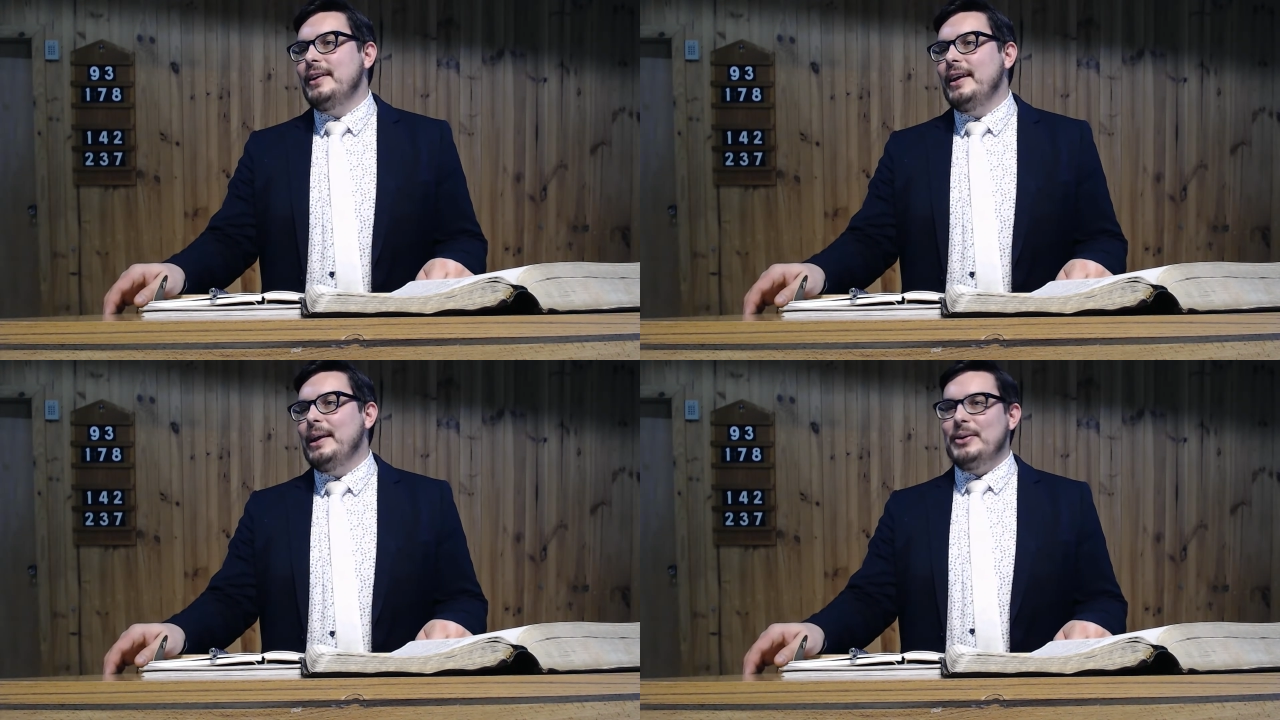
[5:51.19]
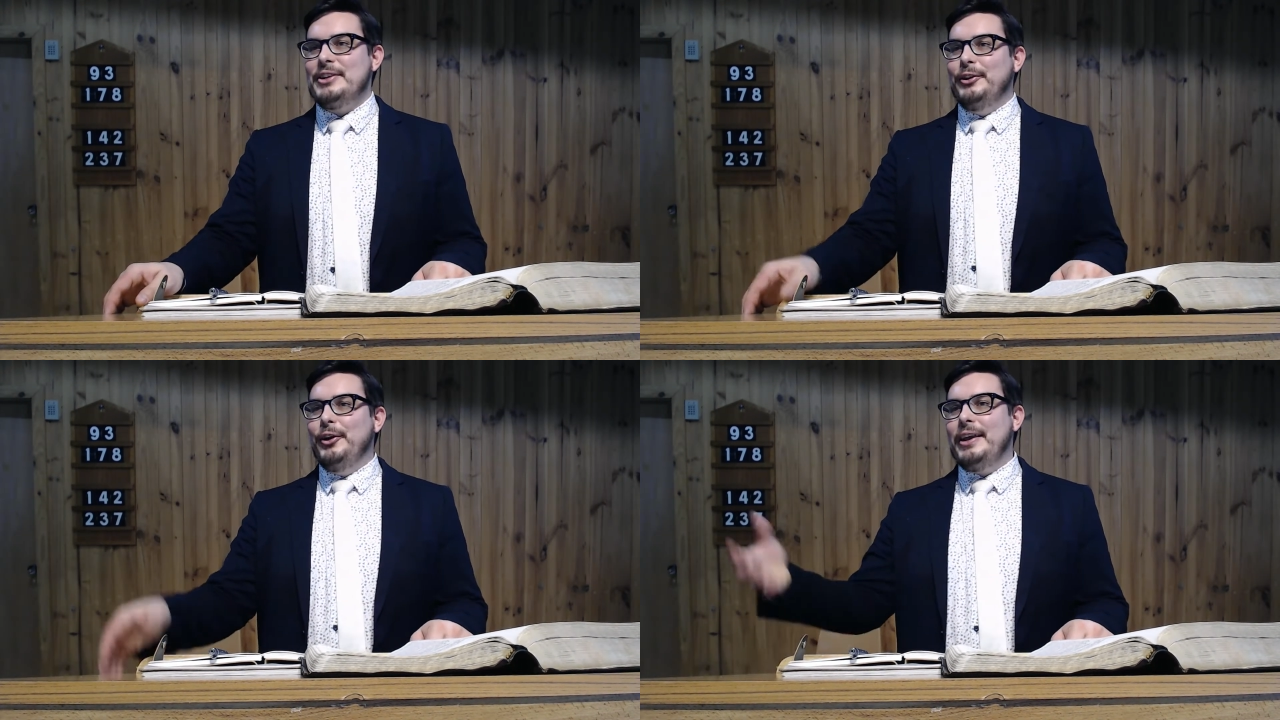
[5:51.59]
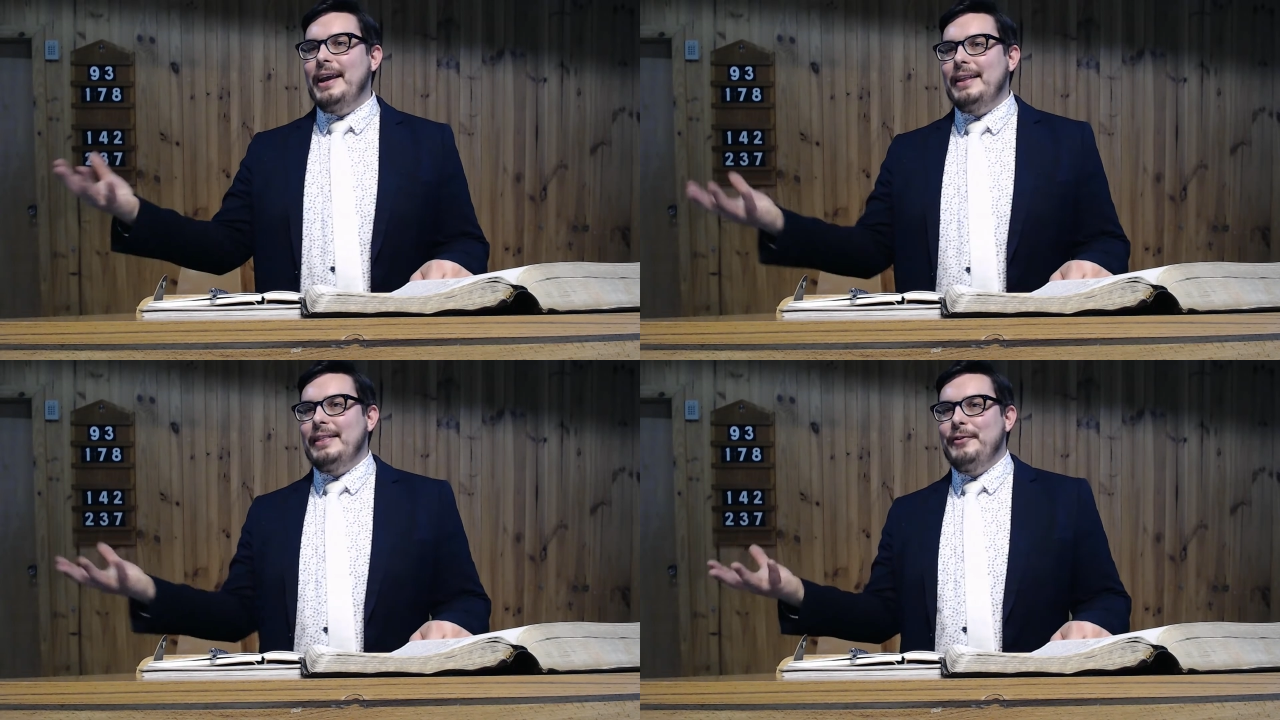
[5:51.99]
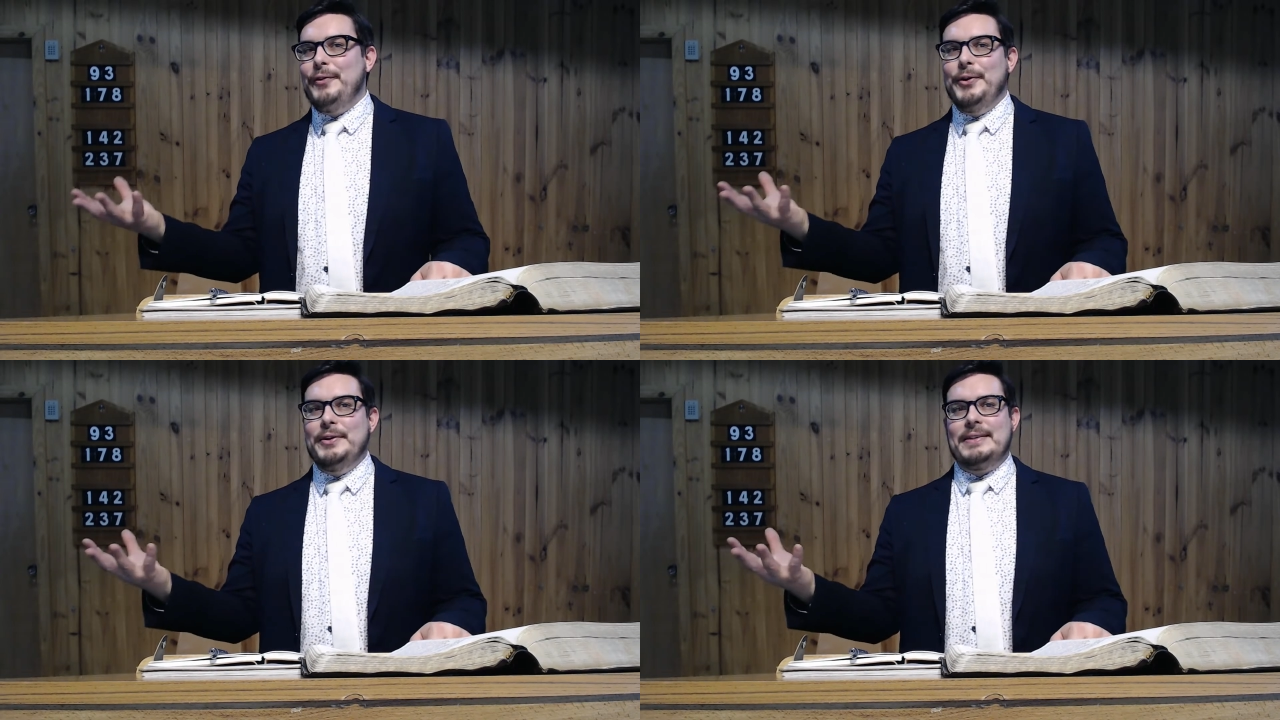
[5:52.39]
He wasn't looking at their
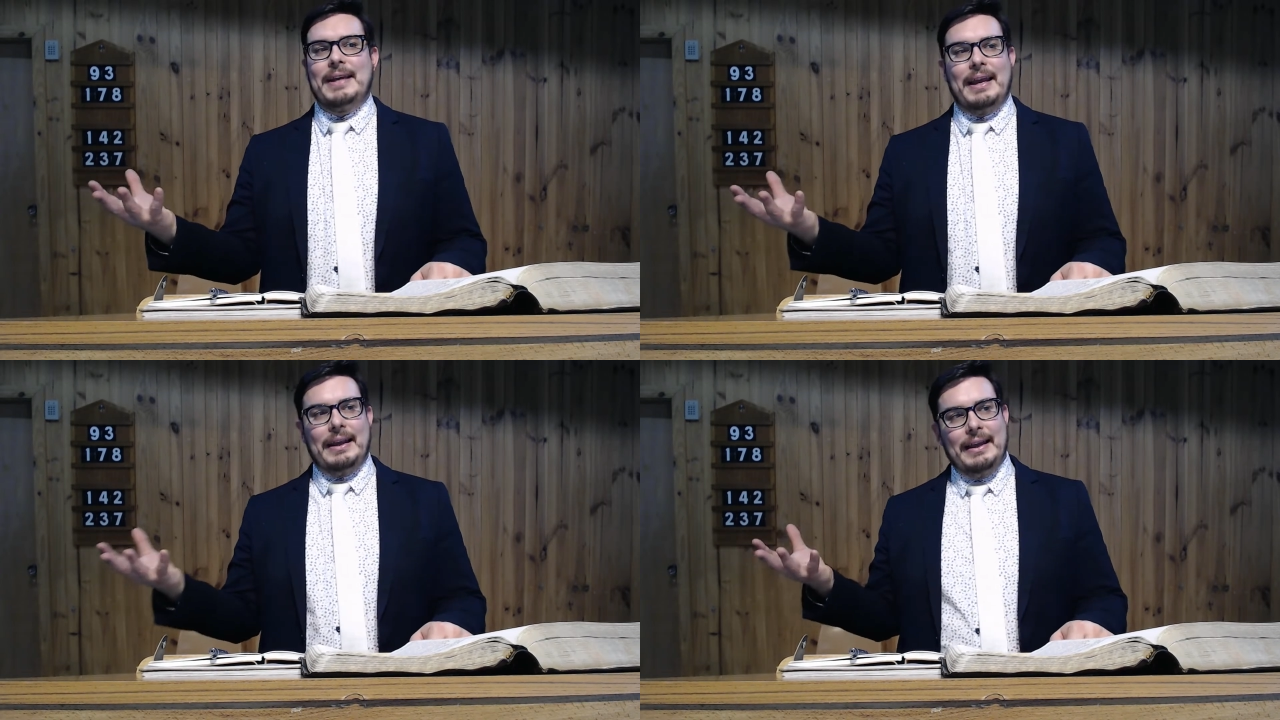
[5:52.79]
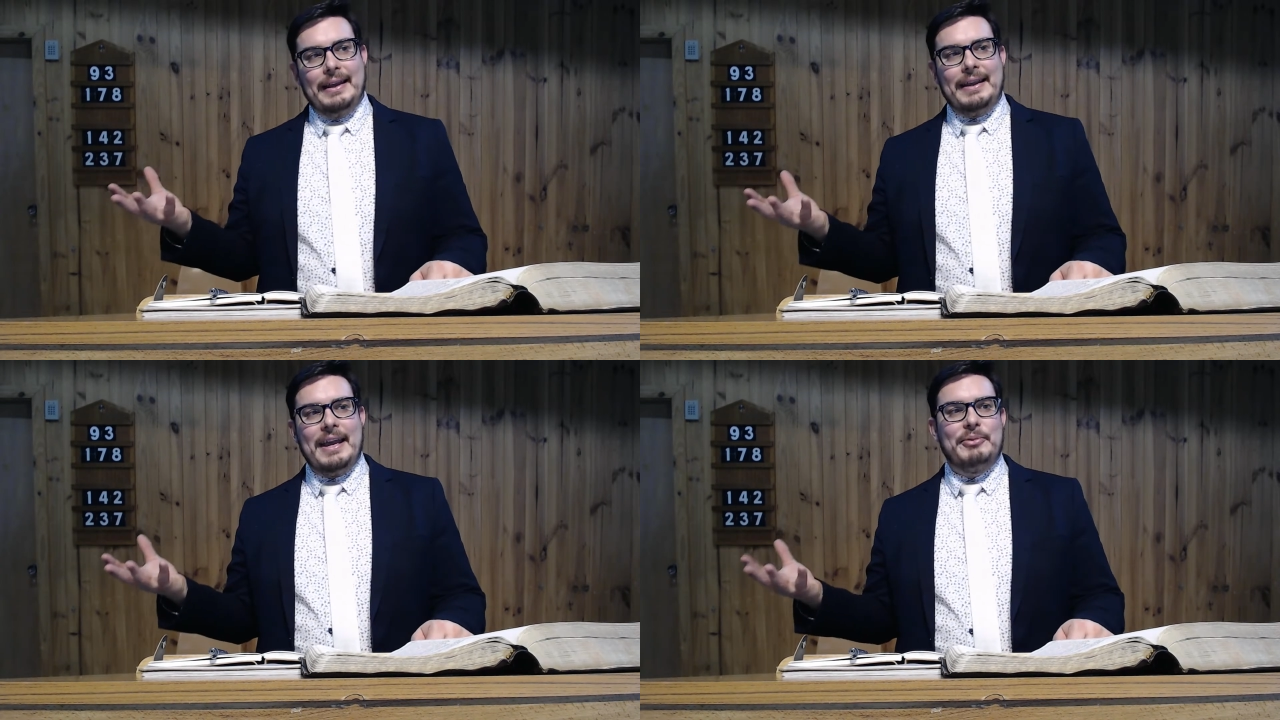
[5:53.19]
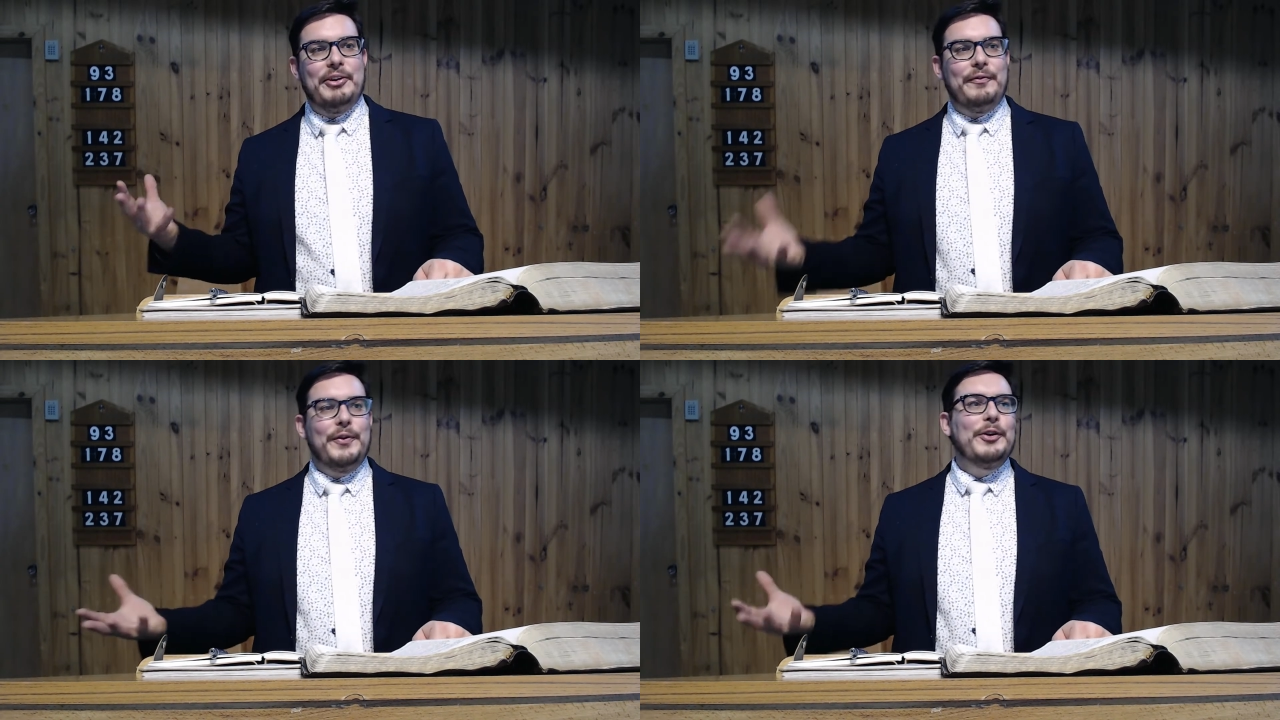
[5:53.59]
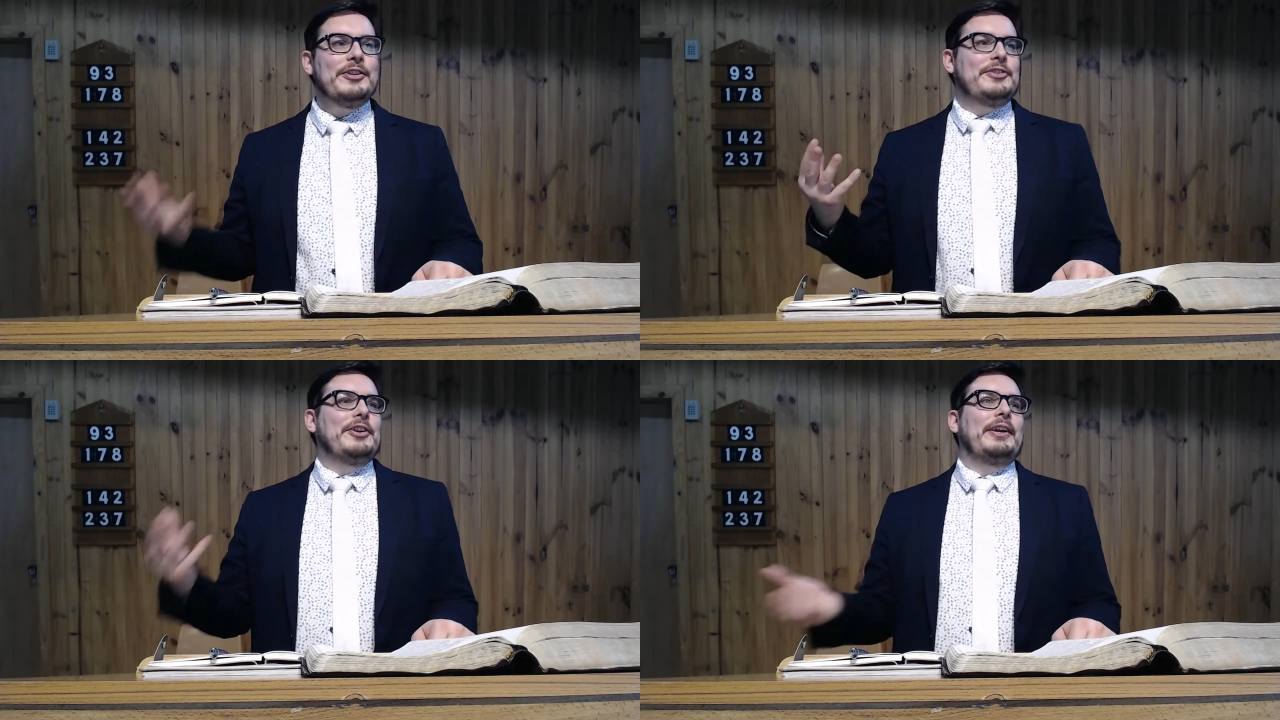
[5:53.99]
food and saying, yeah, but your food
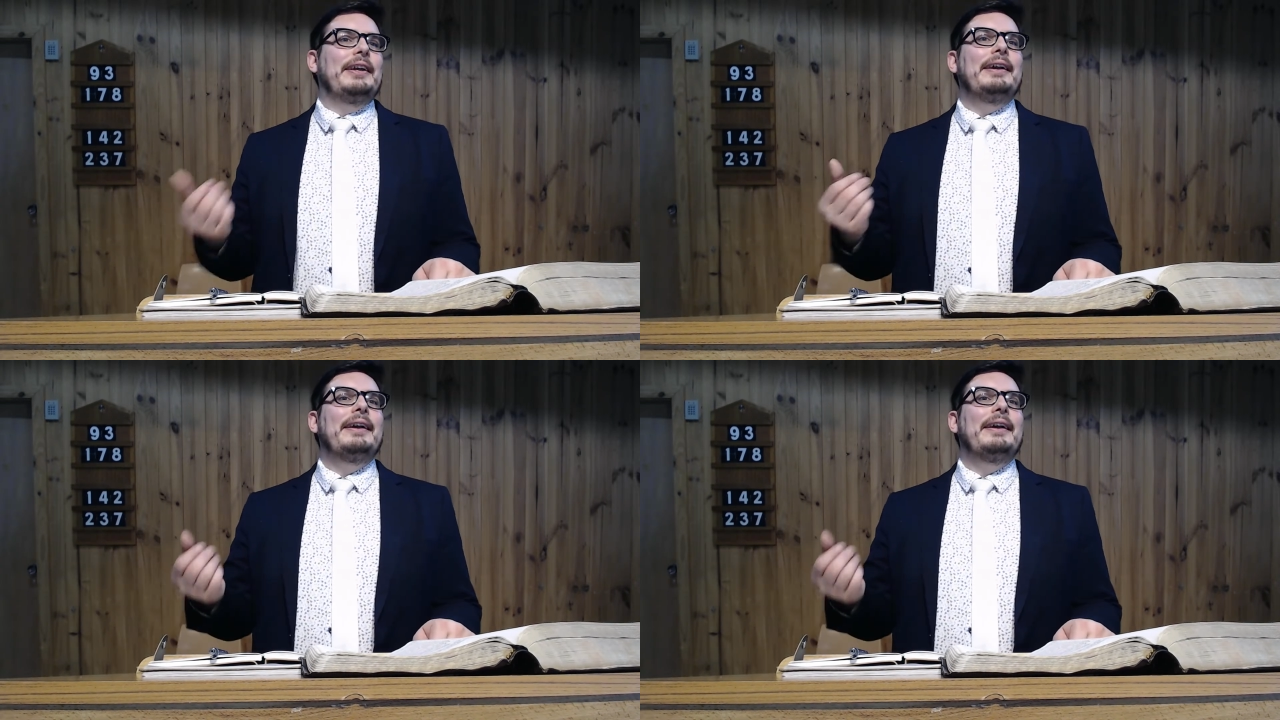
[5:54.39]
is dirty.